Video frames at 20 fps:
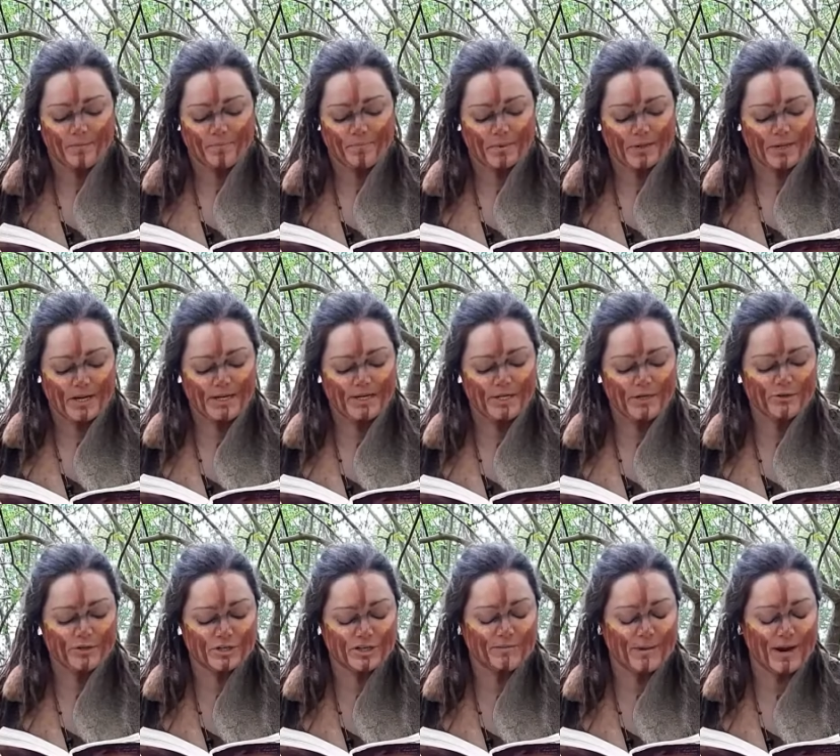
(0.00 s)
but he
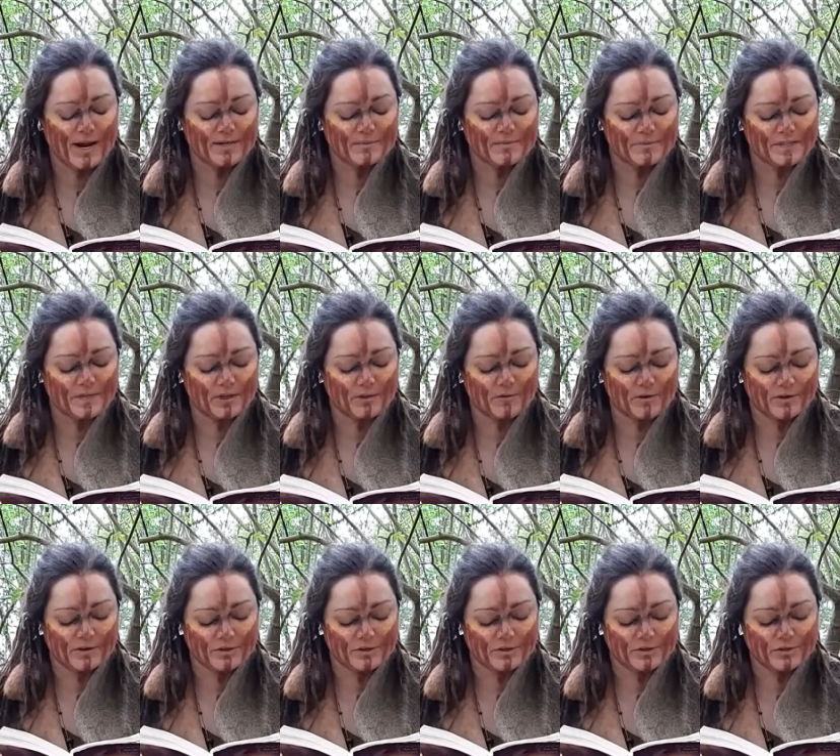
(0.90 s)
usually made himself
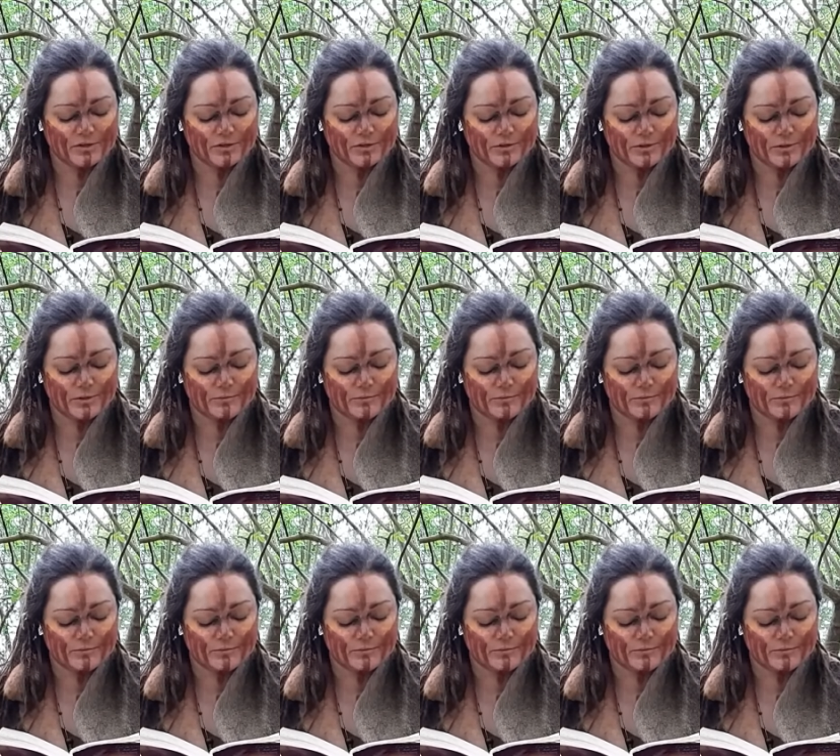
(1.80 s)
understood.